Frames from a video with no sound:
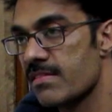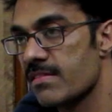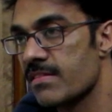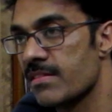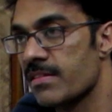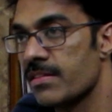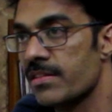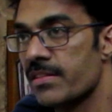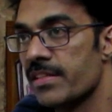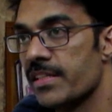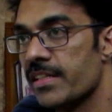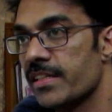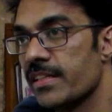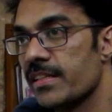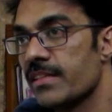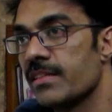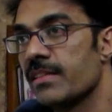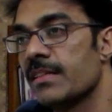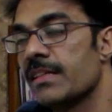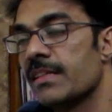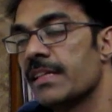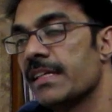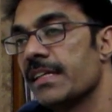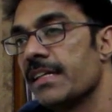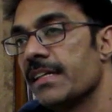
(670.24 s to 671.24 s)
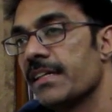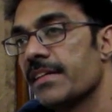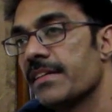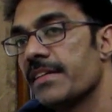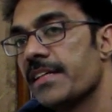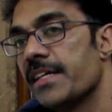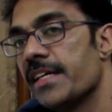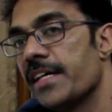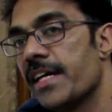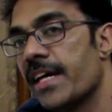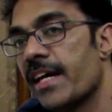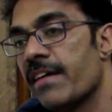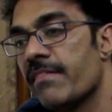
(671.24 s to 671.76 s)
uh, they they
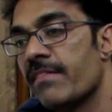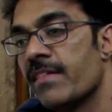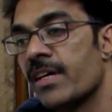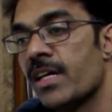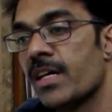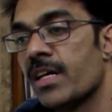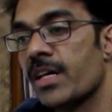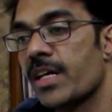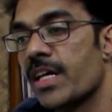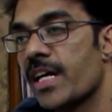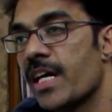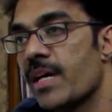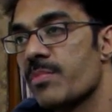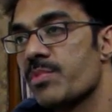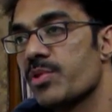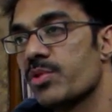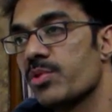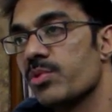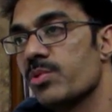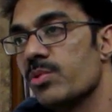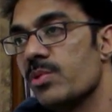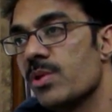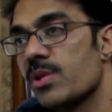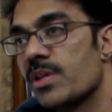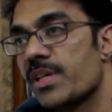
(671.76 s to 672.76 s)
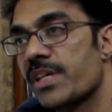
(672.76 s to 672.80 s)
have a capsule or